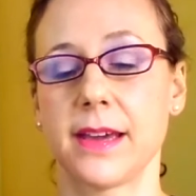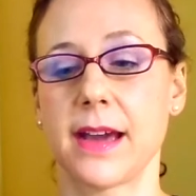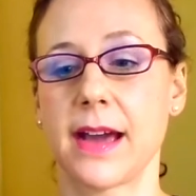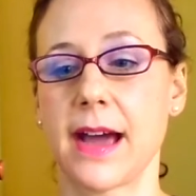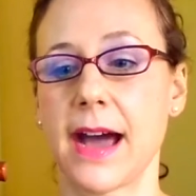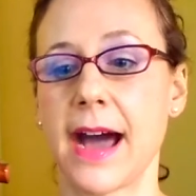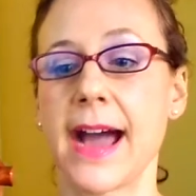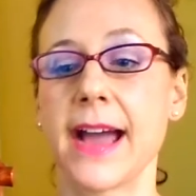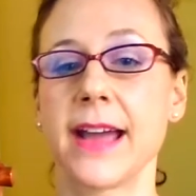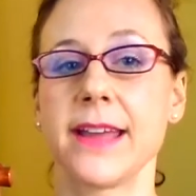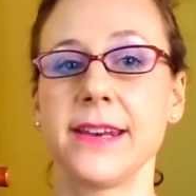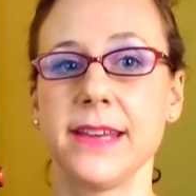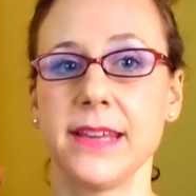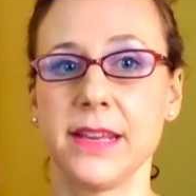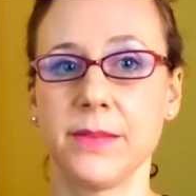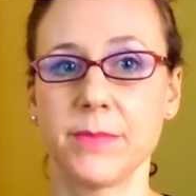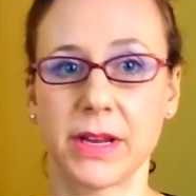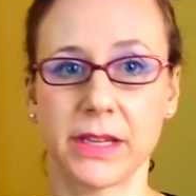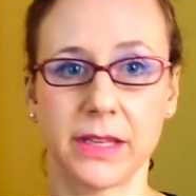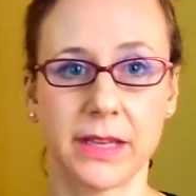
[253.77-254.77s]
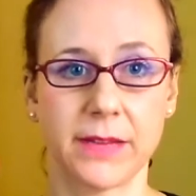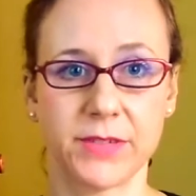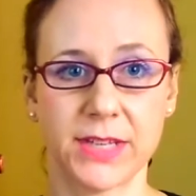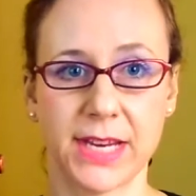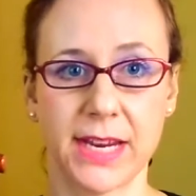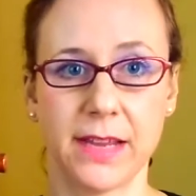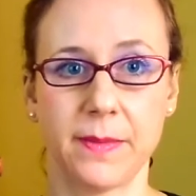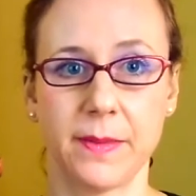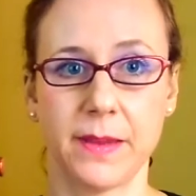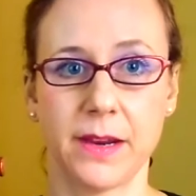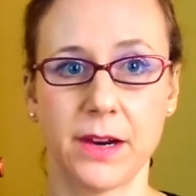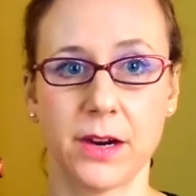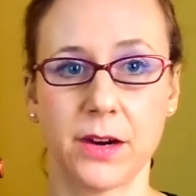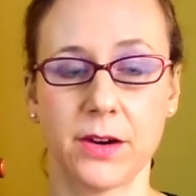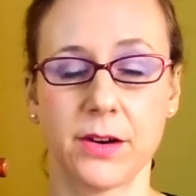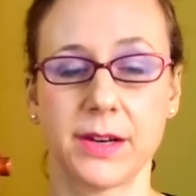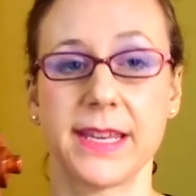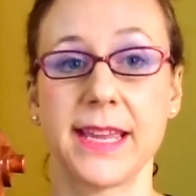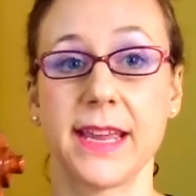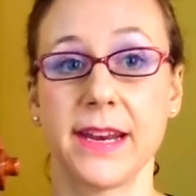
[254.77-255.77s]
I need my left hand there
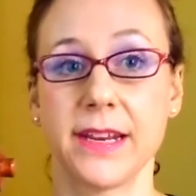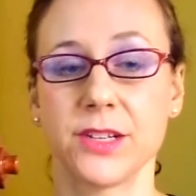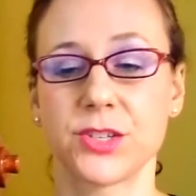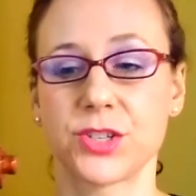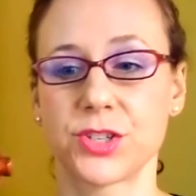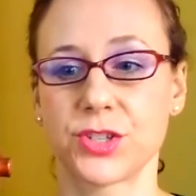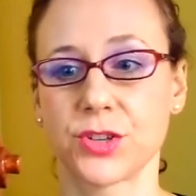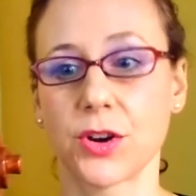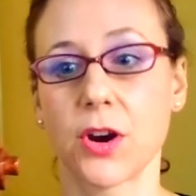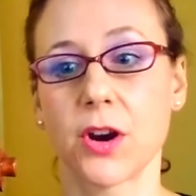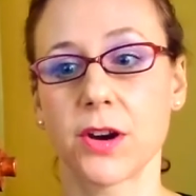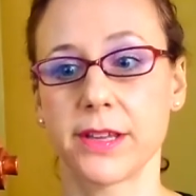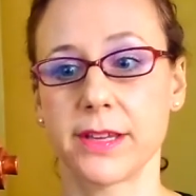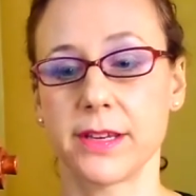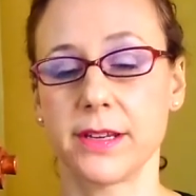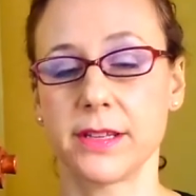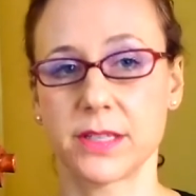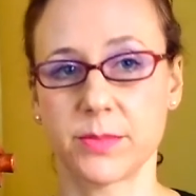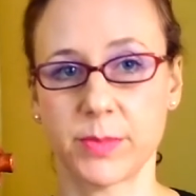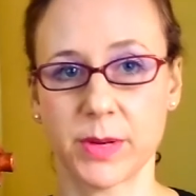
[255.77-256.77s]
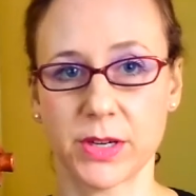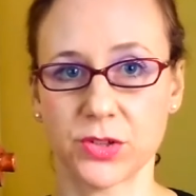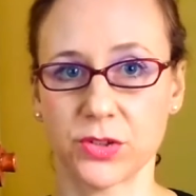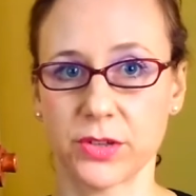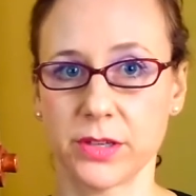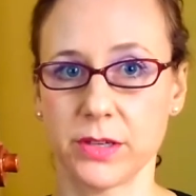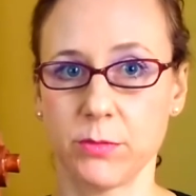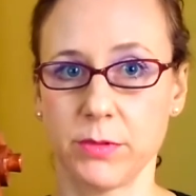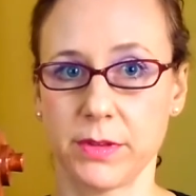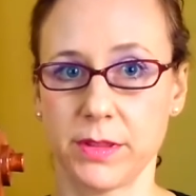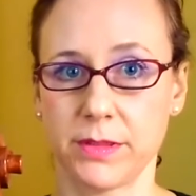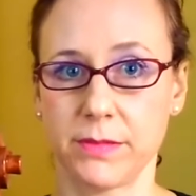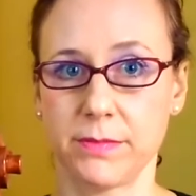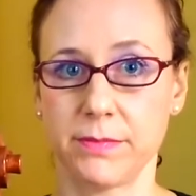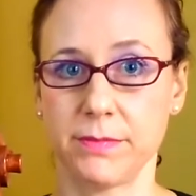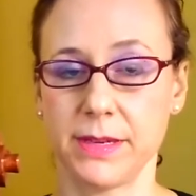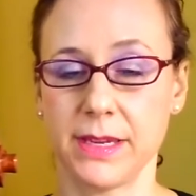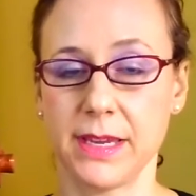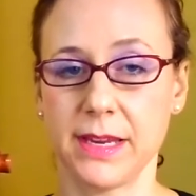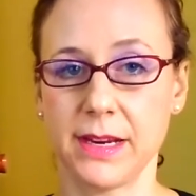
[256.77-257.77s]
getting started, especially with
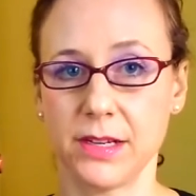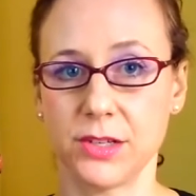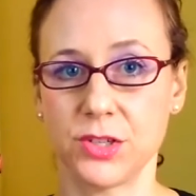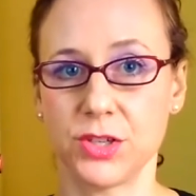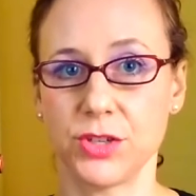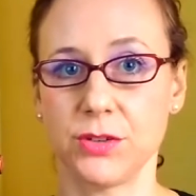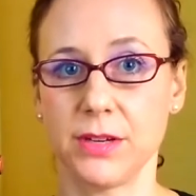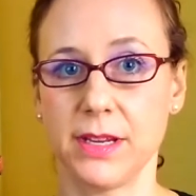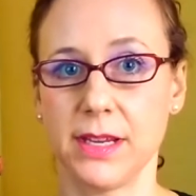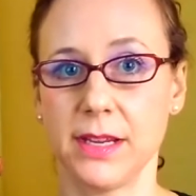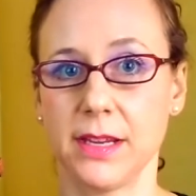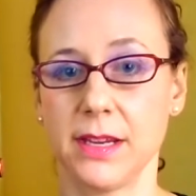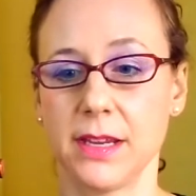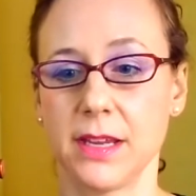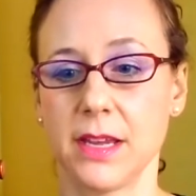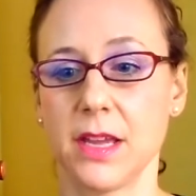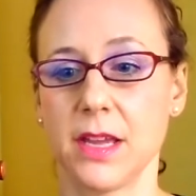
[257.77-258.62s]
beginning tuning,